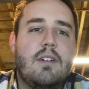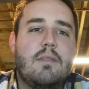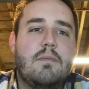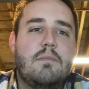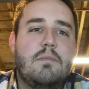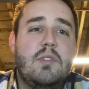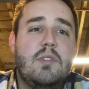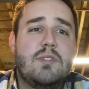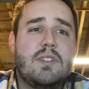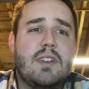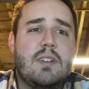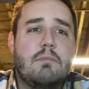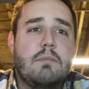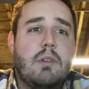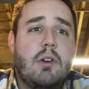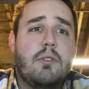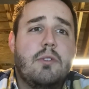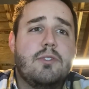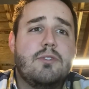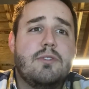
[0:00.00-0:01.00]
music and
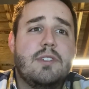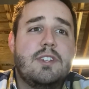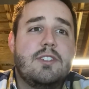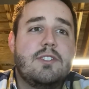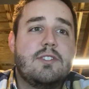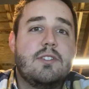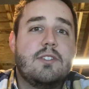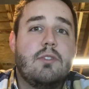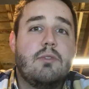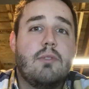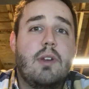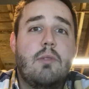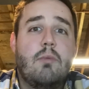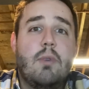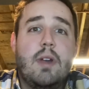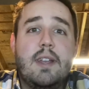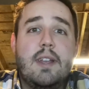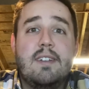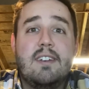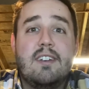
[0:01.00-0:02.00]
poetry is just a great
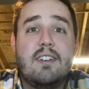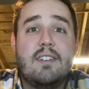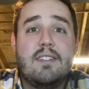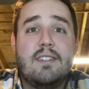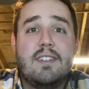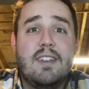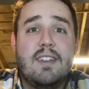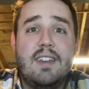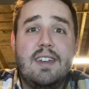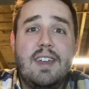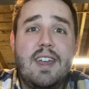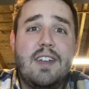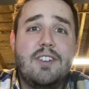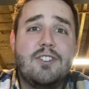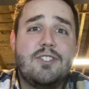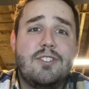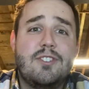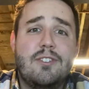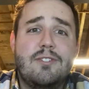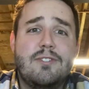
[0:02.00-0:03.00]
way to
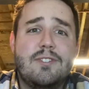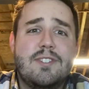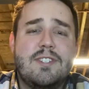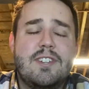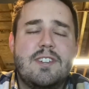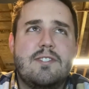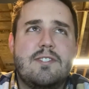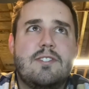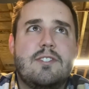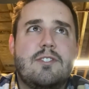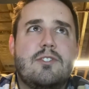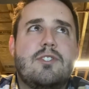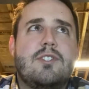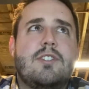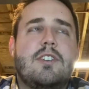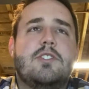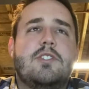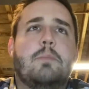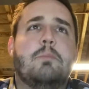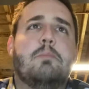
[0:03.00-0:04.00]
engage students because there's
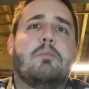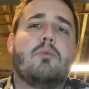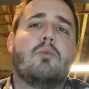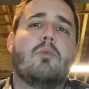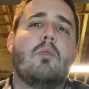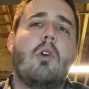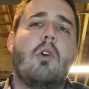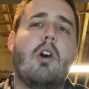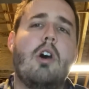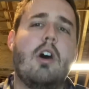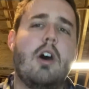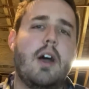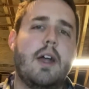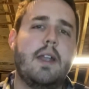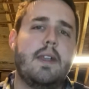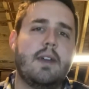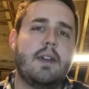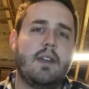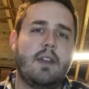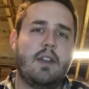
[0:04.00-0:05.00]
such a
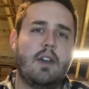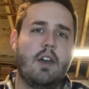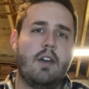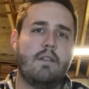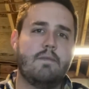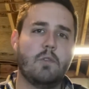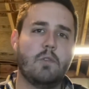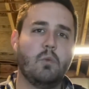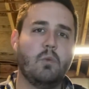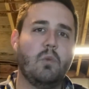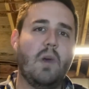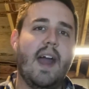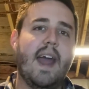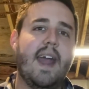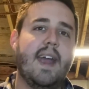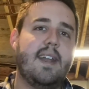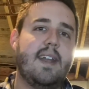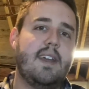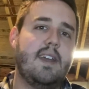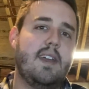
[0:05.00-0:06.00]
broad
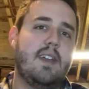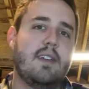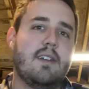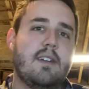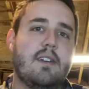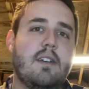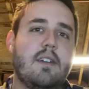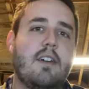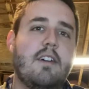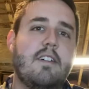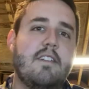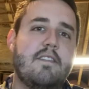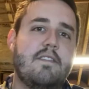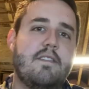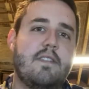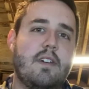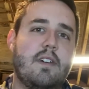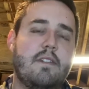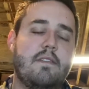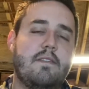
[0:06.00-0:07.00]
variety of
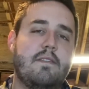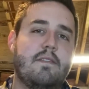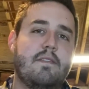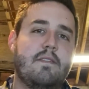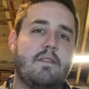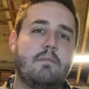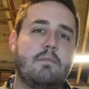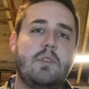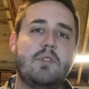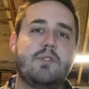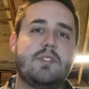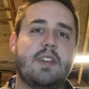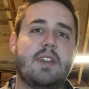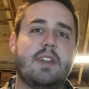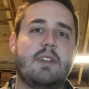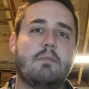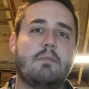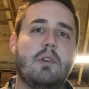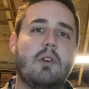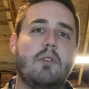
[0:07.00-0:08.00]

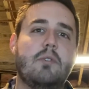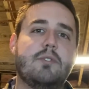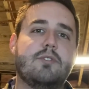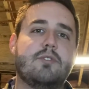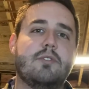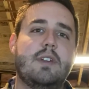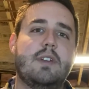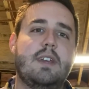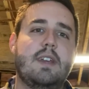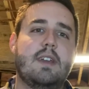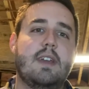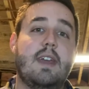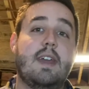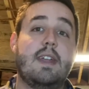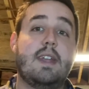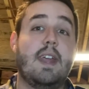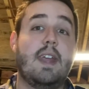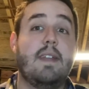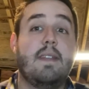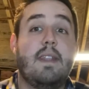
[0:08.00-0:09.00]
music and poetry
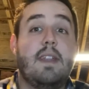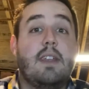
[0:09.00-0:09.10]
and